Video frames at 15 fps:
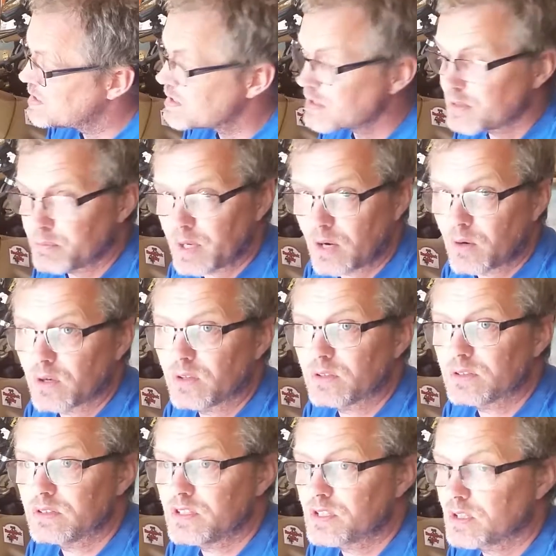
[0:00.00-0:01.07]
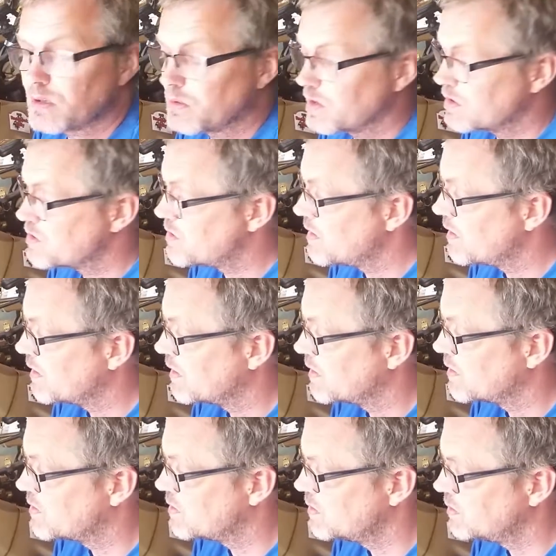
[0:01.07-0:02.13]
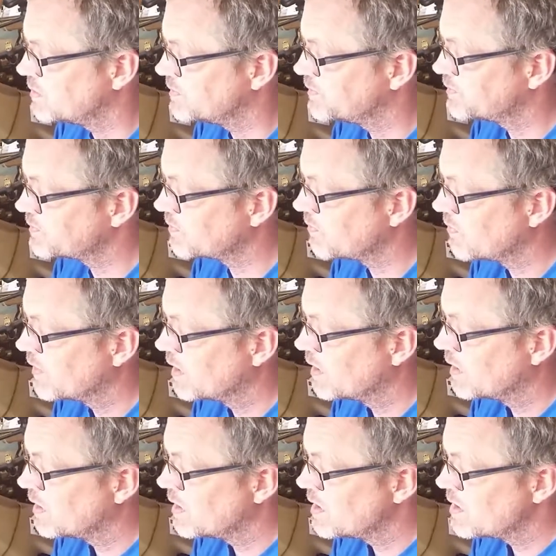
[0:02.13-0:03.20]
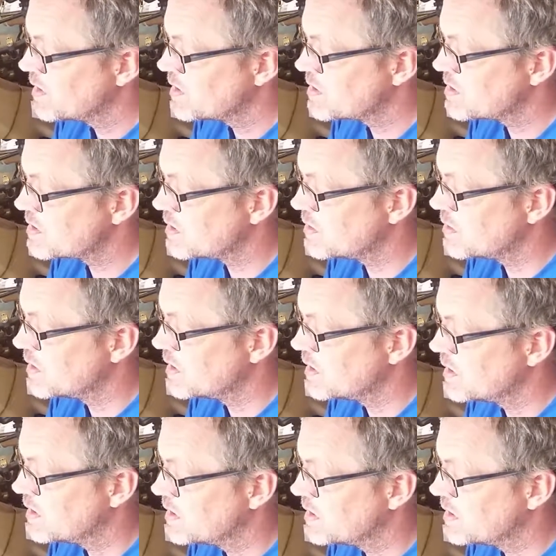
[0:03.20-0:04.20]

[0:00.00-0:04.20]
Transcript: this power loss is going to. So